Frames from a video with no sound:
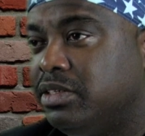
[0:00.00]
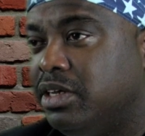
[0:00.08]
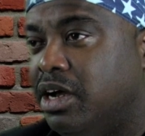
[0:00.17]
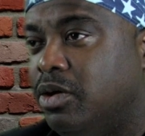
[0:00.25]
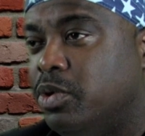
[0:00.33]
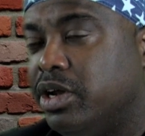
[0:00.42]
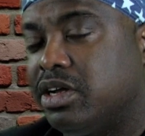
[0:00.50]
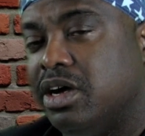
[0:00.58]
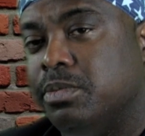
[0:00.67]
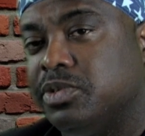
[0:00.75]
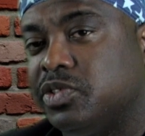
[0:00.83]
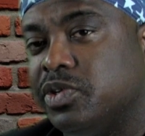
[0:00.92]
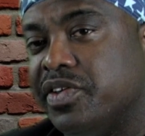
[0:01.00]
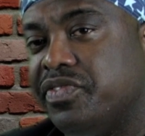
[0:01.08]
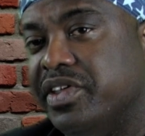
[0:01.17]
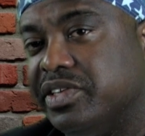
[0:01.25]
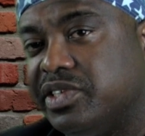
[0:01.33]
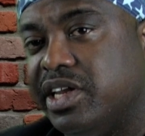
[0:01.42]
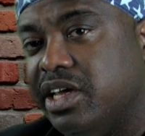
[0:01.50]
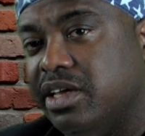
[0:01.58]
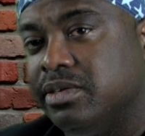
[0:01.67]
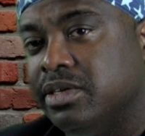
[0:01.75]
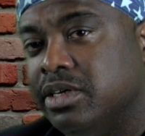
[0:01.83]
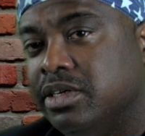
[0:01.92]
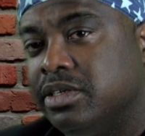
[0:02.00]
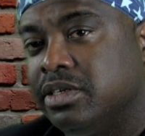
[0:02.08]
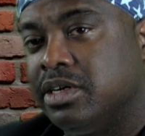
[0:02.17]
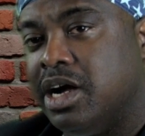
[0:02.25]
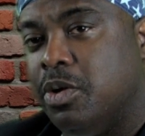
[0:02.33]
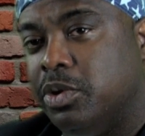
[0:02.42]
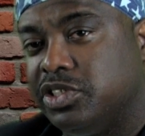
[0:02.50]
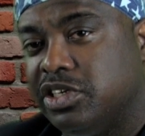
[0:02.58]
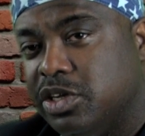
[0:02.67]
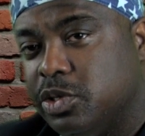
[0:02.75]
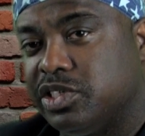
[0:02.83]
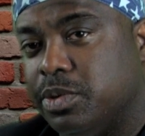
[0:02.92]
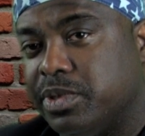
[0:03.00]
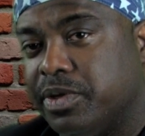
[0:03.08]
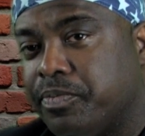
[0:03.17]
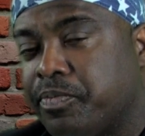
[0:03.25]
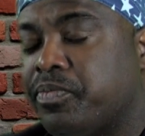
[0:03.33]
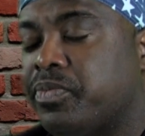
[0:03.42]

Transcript: Now, when it comes to ethnicity, I want you to know something.